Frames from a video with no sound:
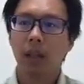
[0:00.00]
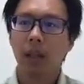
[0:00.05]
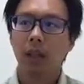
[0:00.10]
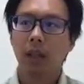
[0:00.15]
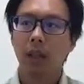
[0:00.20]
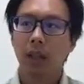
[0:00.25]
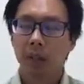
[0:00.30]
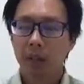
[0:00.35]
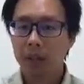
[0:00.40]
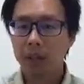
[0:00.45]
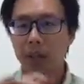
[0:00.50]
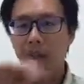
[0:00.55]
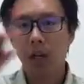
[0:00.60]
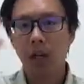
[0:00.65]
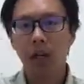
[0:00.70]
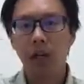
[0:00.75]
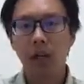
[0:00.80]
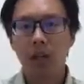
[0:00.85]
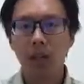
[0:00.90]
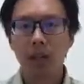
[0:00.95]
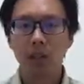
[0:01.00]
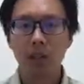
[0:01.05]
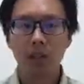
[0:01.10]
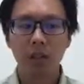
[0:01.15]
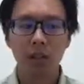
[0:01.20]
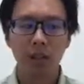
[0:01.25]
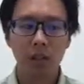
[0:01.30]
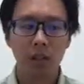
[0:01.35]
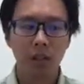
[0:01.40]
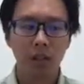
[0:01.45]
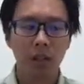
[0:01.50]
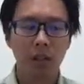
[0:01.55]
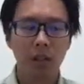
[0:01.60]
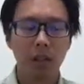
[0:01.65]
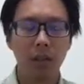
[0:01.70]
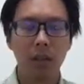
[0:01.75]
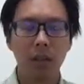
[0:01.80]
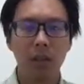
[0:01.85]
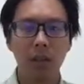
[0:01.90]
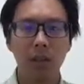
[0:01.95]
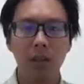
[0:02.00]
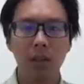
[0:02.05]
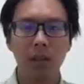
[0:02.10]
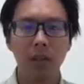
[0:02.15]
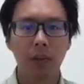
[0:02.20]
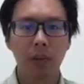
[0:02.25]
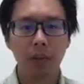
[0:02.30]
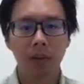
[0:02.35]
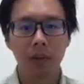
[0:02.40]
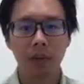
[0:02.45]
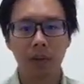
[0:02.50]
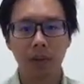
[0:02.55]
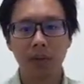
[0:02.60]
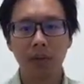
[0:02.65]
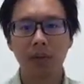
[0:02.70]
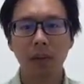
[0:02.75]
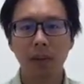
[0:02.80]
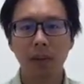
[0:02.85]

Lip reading: with the air conditioning going, it